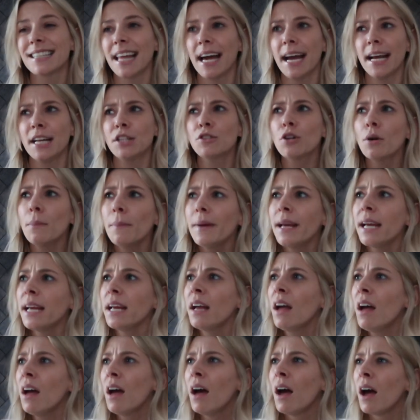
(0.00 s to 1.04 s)
Like, it took
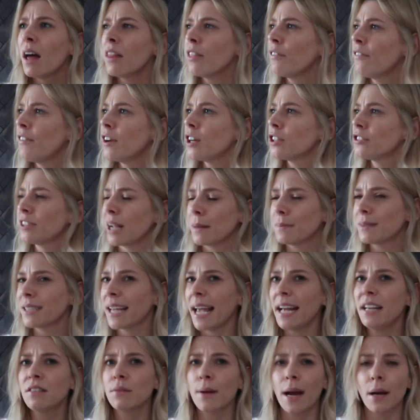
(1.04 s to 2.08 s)
me the first chapter to
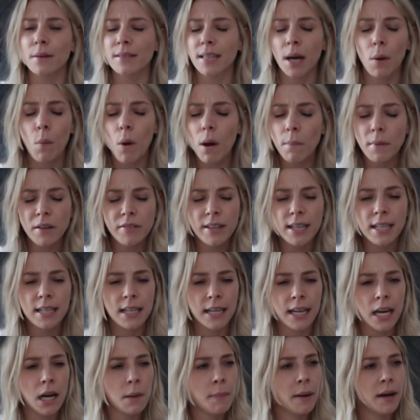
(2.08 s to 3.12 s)
get into it. I was like, what am I reading
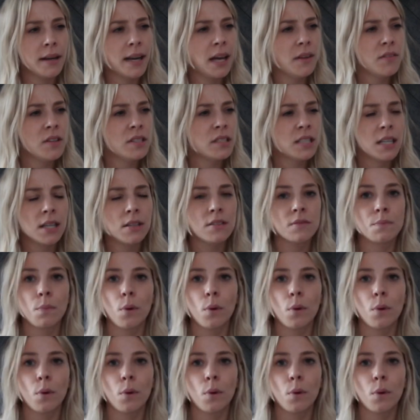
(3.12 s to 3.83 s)
here about Navy SEALs?